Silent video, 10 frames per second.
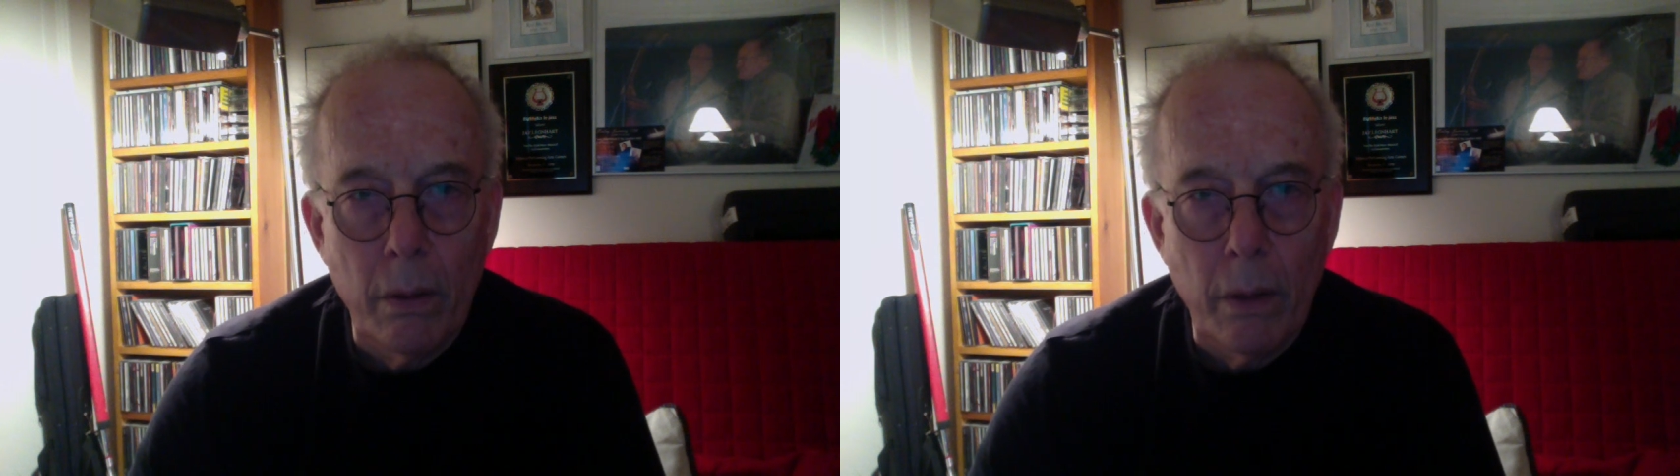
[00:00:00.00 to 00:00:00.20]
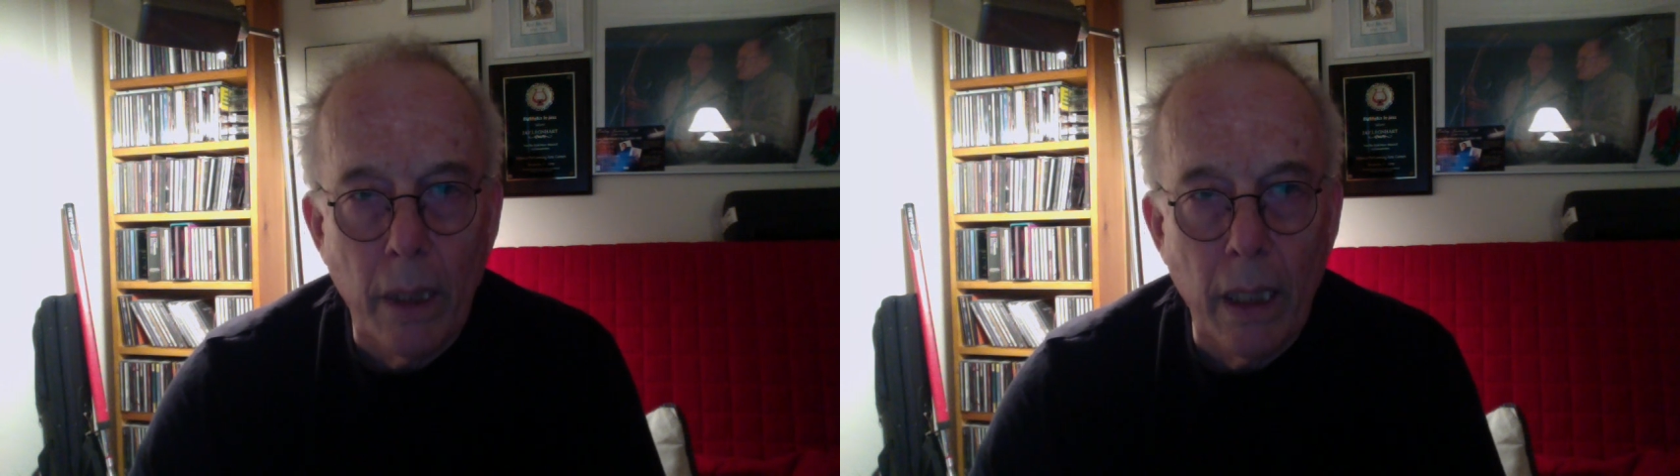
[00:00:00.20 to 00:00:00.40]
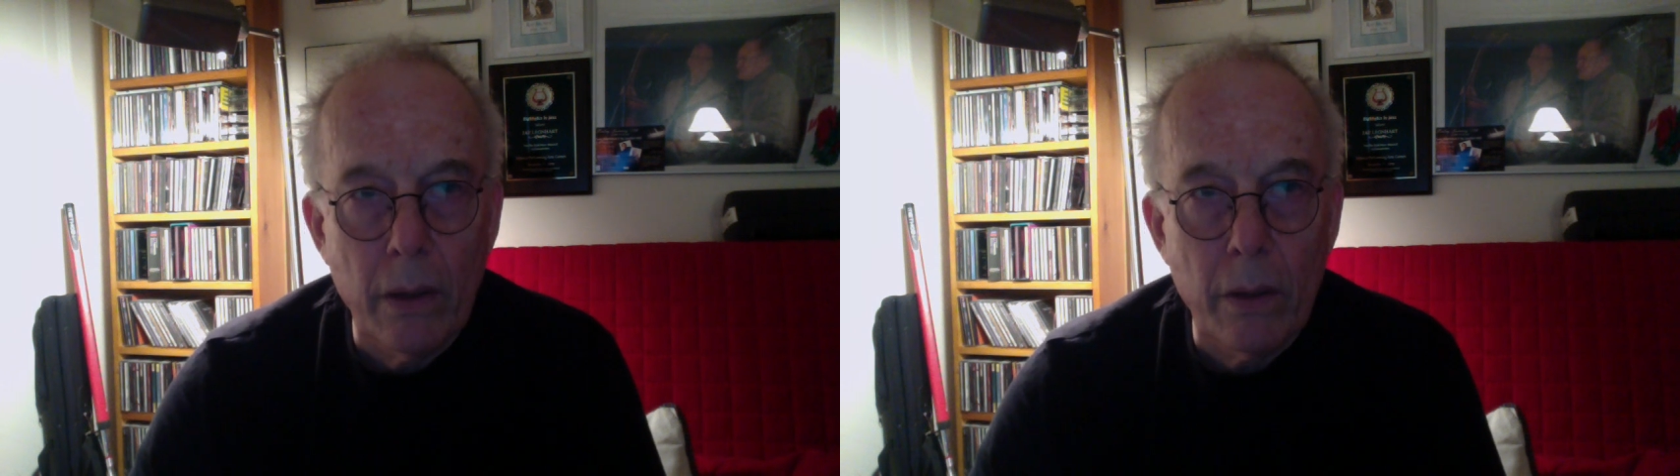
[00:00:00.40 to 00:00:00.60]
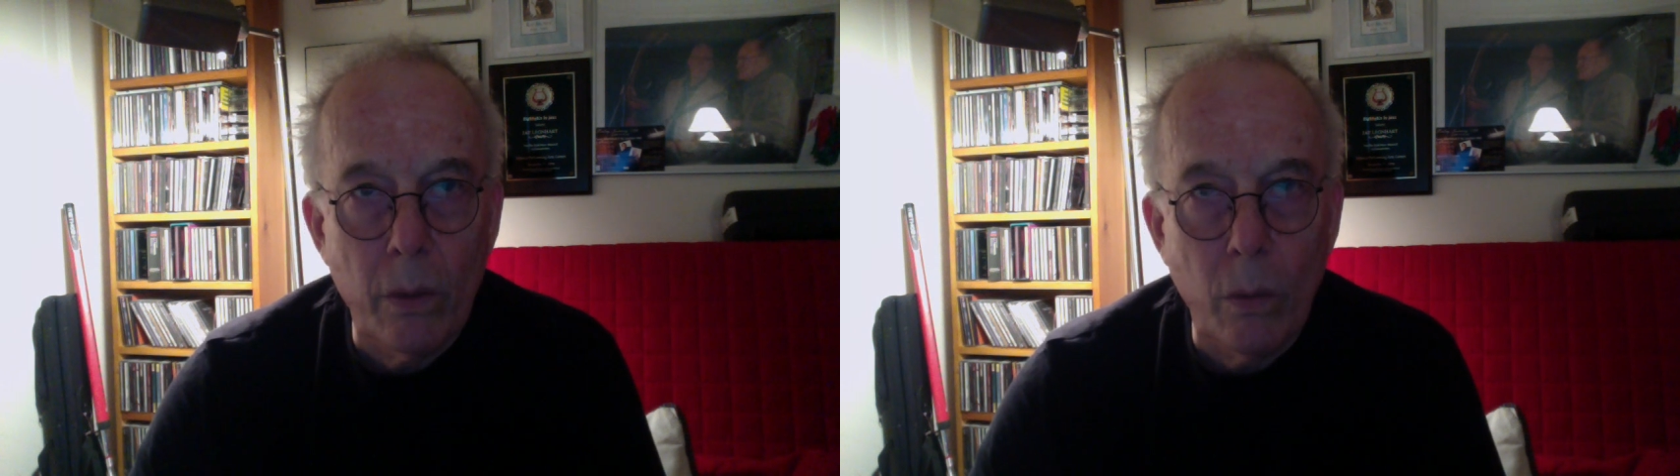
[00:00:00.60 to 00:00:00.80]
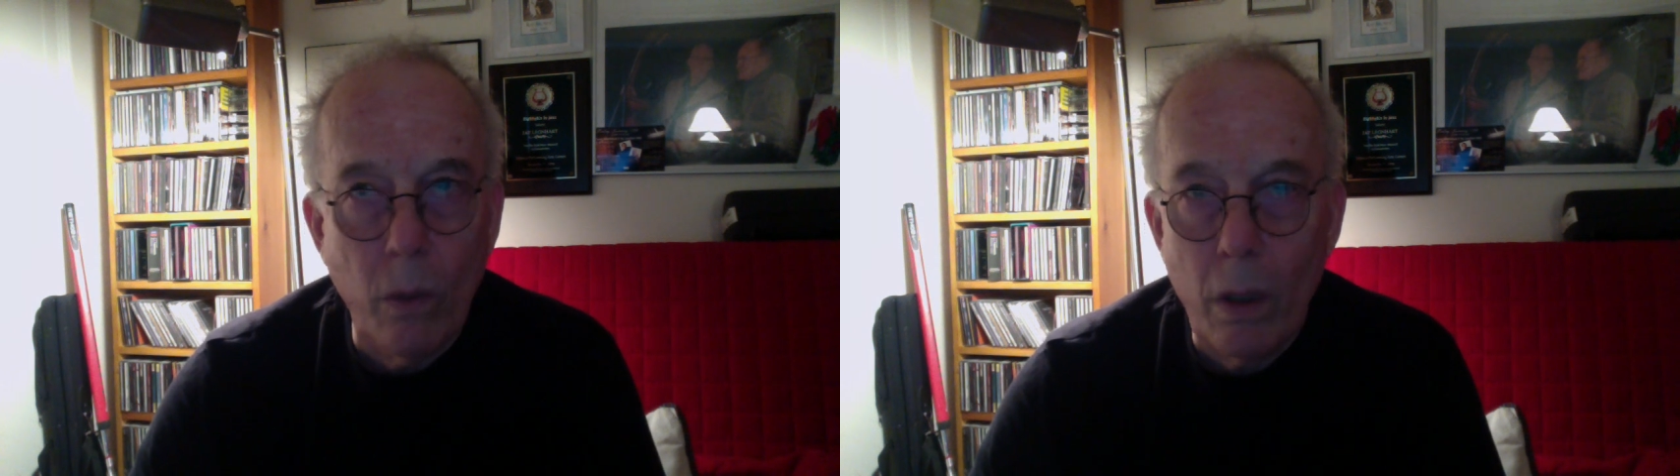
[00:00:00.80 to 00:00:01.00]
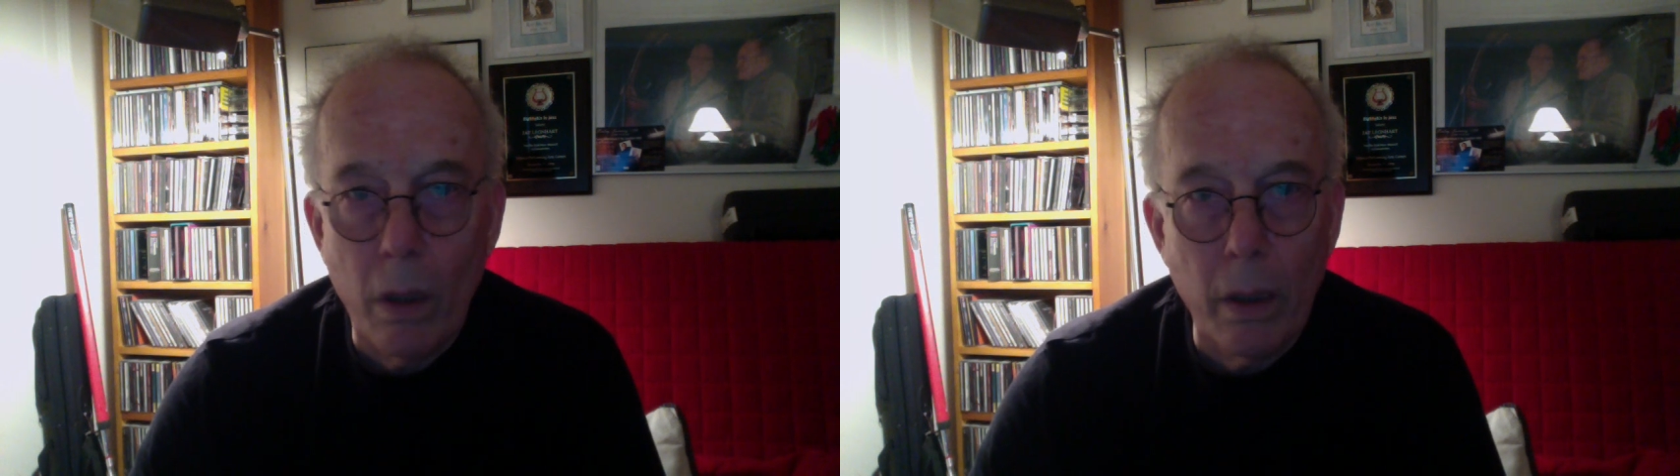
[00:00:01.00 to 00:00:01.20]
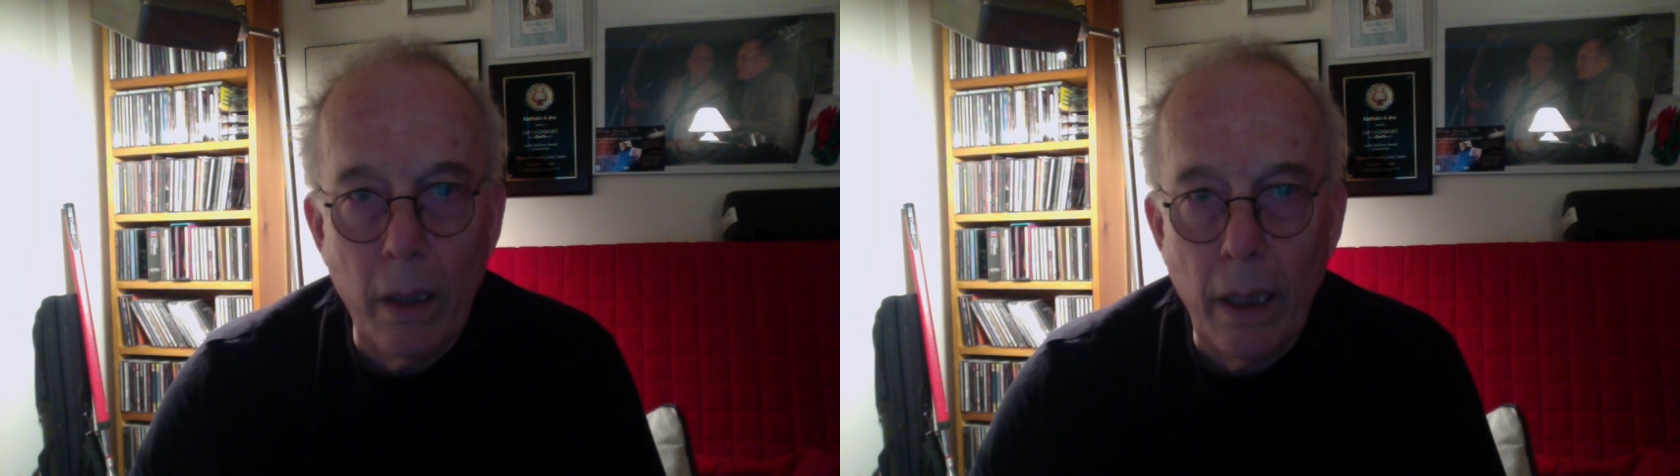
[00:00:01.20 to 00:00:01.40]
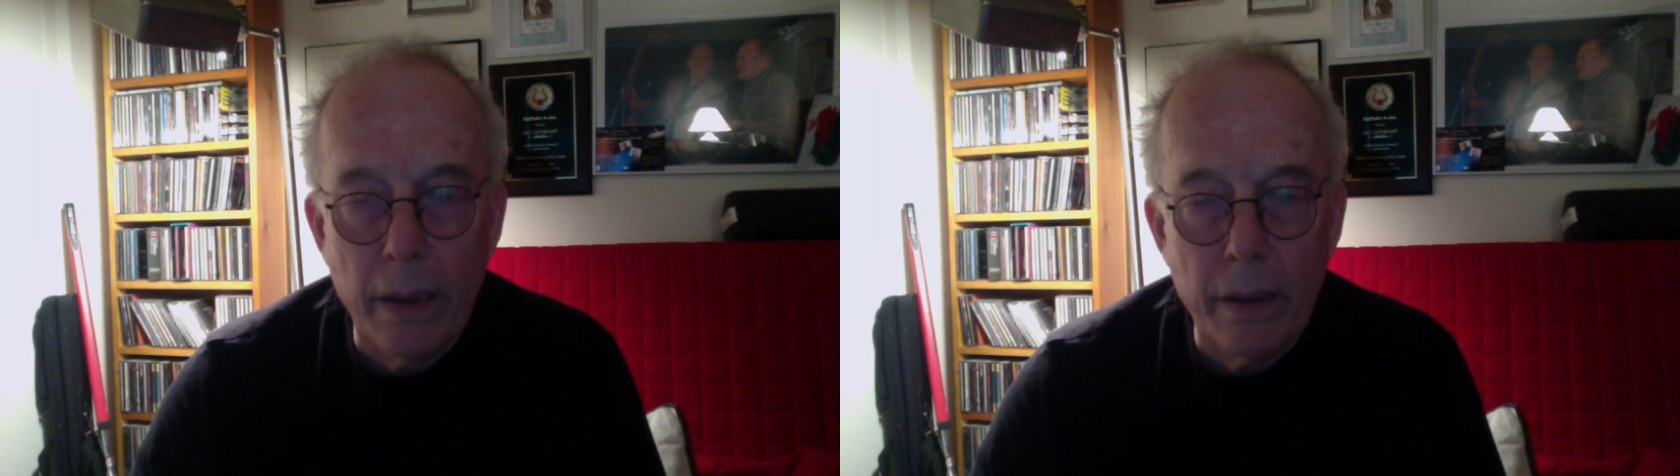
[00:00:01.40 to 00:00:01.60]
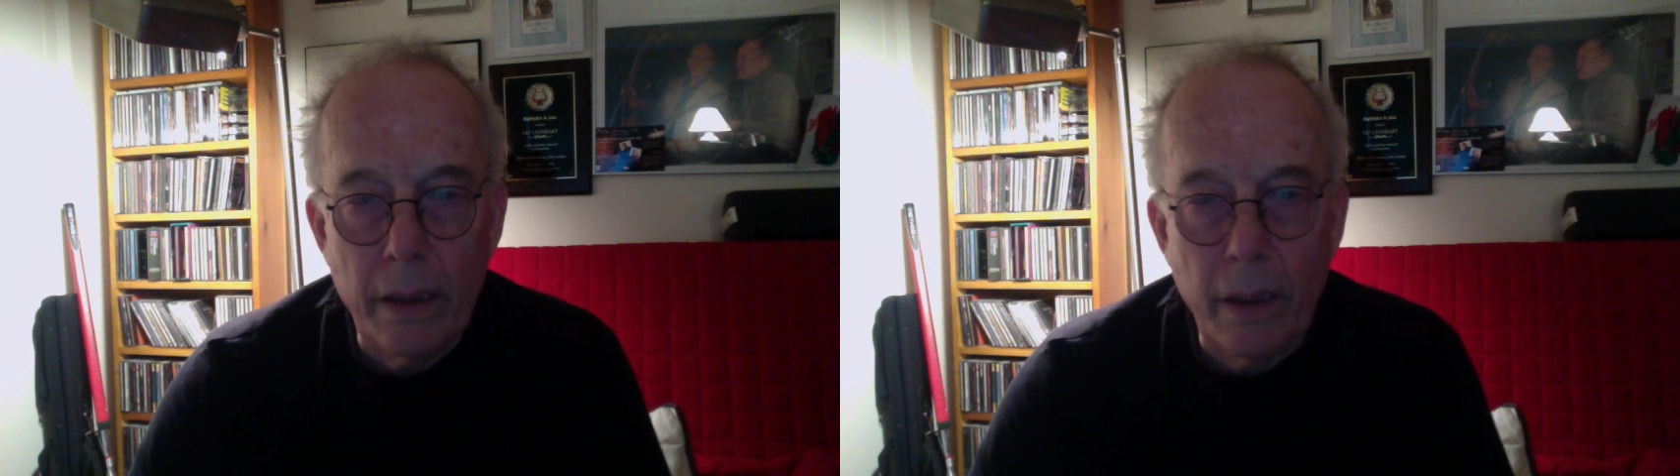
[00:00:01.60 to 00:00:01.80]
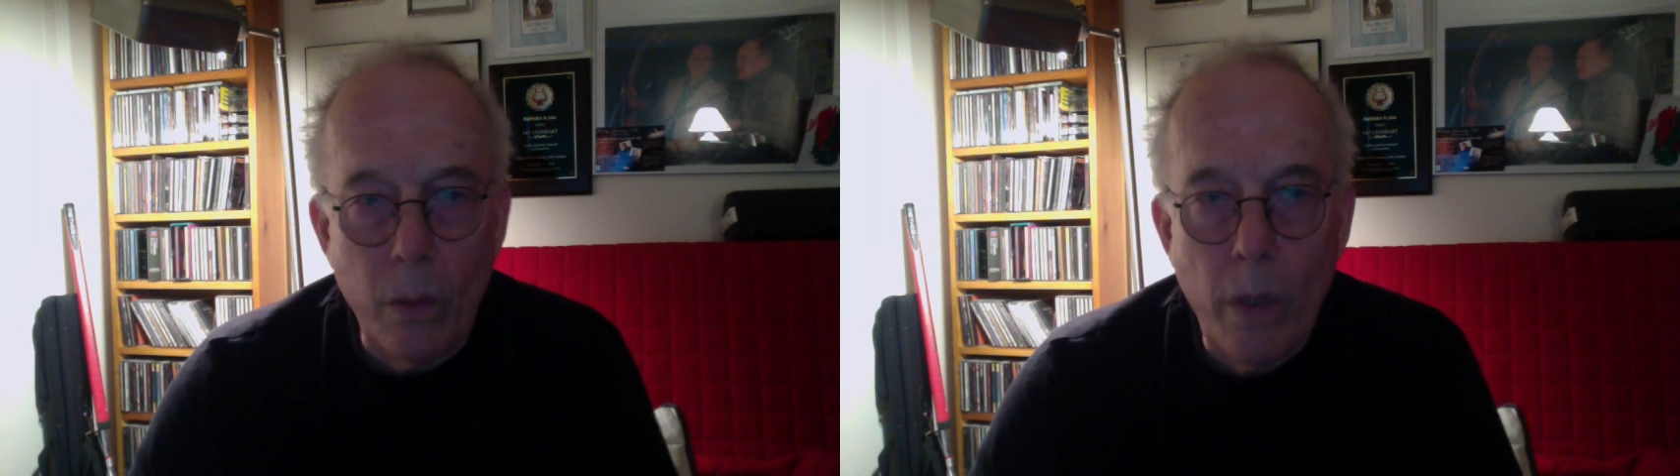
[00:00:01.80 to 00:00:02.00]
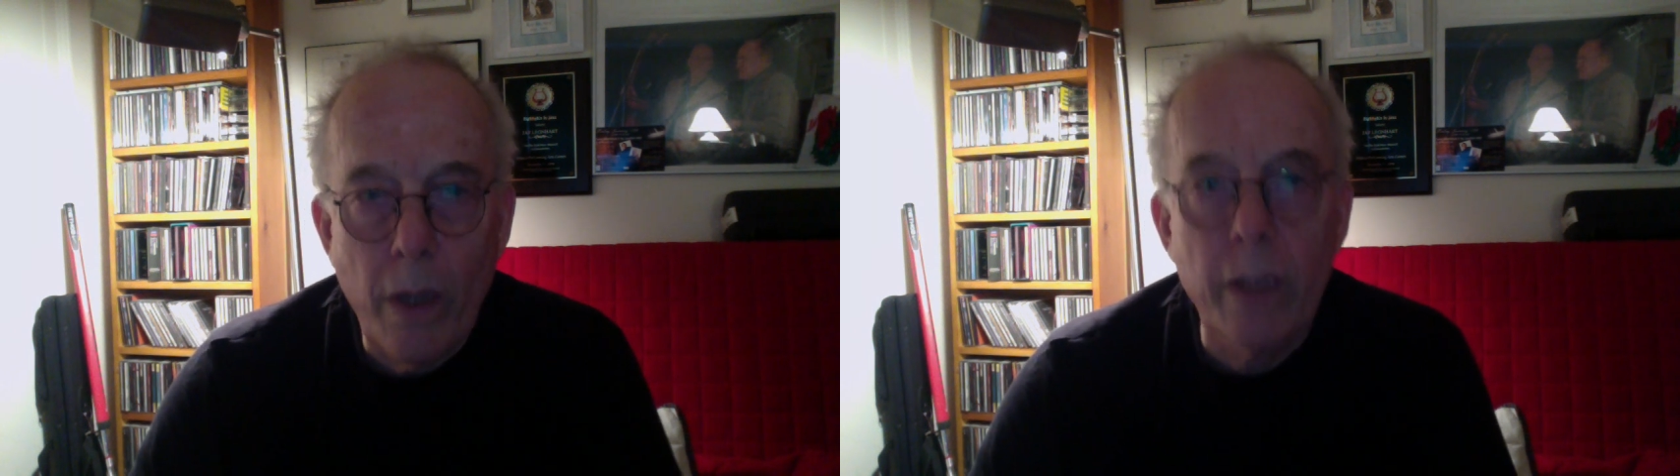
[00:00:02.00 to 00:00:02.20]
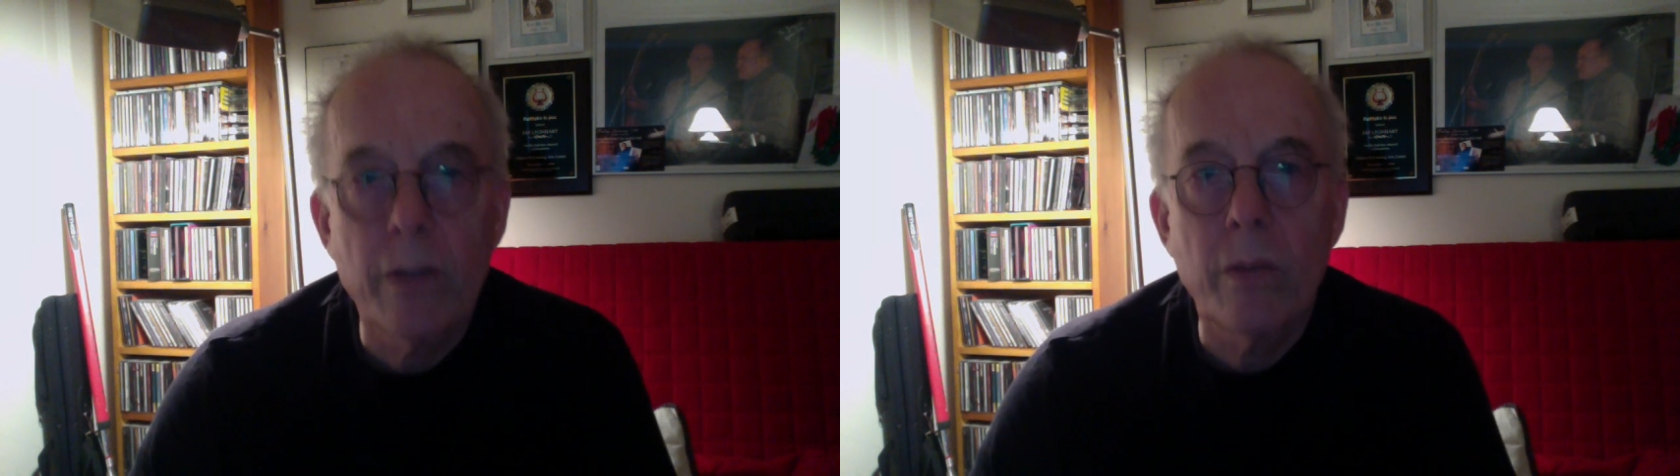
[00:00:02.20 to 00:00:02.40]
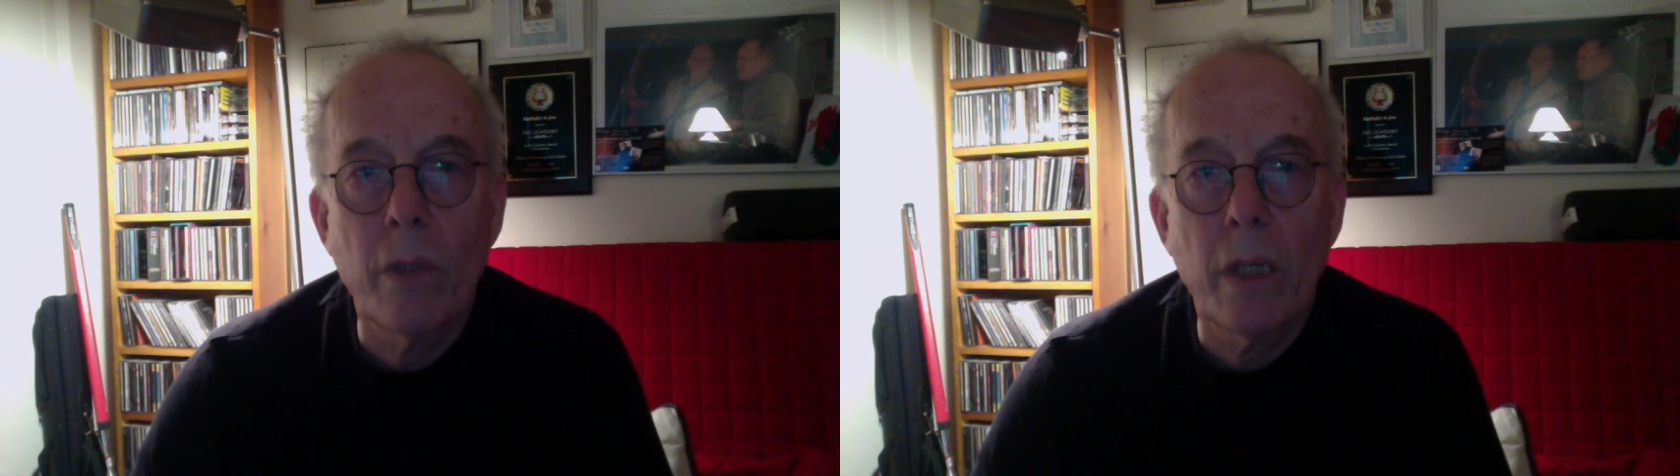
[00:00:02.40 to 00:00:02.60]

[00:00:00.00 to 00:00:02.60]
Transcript: And I looked at the wall and I said, where against the wall?